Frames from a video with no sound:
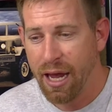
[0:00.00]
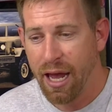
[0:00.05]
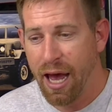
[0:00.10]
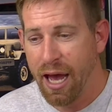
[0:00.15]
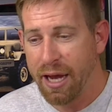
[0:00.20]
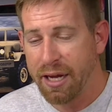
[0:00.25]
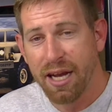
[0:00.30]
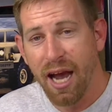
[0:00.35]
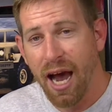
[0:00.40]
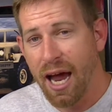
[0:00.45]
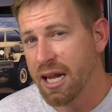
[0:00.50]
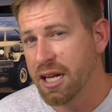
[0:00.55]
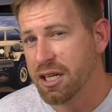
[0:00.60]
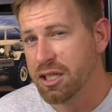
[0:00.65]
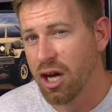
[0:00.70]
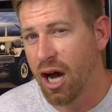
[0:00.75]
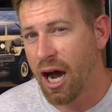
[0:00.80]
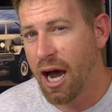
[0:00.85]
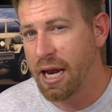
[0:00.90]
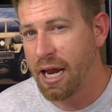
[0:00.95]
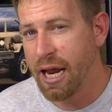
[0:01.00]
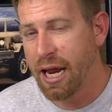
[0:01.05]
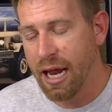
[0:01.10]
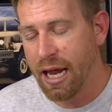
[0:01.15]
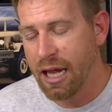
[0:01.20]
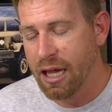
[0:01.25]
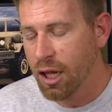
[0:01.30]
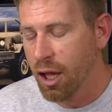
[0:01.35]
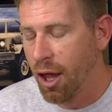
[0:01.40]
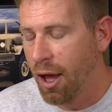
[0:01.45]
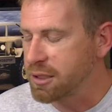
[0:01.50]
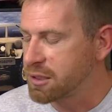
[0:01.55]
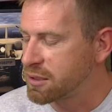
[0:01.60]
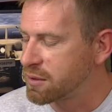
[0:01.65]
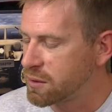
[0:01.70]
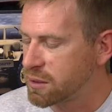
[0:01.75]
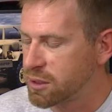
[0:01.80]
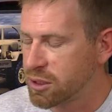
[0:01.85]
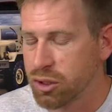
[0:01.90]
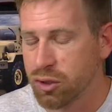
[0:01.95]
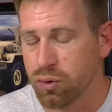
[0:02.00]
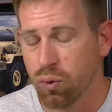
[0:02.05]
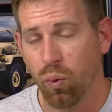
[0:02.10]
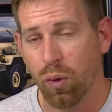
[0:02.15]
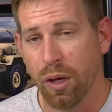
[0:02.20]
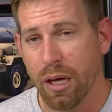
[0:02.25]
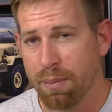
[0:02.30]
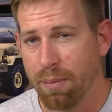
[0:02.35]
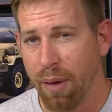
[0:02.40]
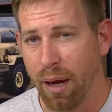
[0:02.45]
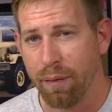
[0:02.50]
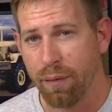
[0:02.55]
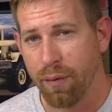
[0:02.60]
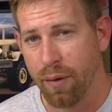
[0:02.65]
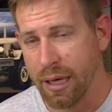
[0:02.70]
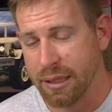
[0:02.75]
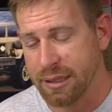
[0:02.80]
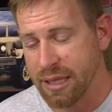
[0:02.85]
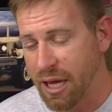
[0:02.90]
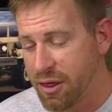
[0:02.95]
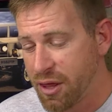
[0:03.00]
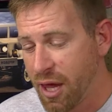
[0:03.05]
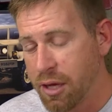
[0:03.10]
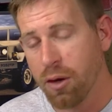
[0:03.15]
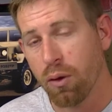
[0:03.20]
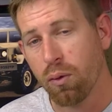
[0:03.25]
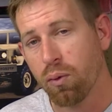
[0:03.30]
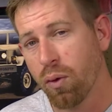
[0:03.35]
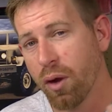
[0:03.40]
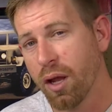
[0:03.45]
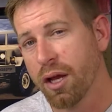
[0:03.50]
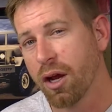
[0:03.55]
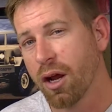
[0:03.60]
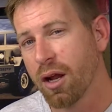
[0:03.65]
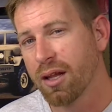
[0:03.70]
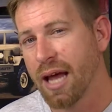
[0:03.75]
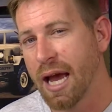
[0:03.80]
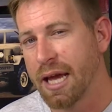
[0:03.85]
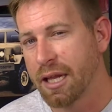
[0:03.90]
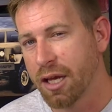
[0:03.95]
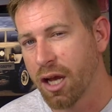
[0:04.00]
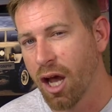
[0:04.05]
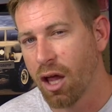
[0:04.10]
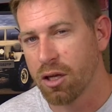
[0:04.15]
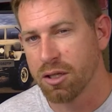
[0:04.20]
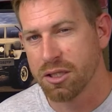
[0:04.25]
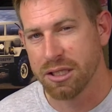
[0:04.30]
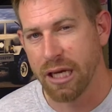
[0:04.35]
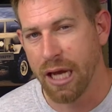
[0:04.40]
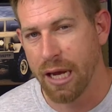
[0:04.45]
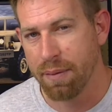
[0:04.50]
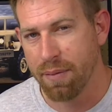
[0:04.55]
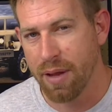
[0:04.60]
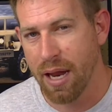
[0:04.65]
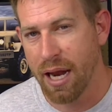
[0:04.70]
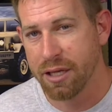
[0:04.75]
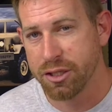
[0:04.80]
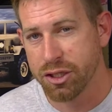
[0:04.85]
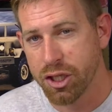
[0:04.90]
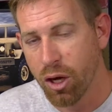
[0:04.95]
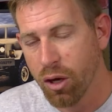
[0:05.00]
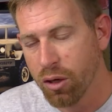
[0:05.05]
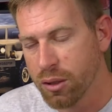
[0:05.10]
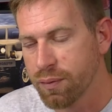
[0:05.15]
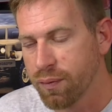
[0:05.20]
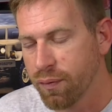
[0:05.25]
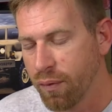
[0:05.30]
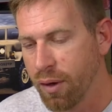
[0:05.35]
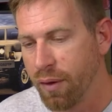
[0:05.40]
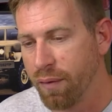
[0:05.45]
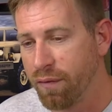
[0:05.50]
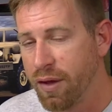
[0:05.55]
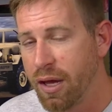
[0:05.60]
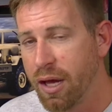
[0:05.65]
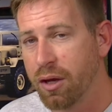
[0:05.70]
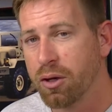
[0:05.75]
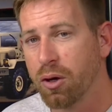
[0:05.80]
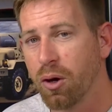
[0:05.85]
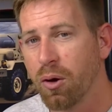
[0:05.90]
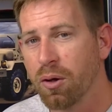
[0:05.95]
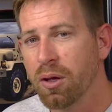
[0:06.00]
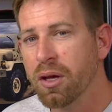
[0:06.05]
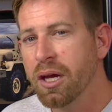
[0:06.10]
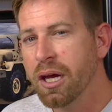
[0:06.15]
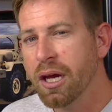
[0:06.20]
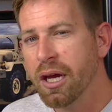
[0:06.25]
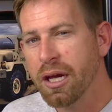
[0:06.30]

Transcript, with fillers: I got it done and it looks sweet my friends. I think you're really going to like the color scheme that I chose for the vehicle.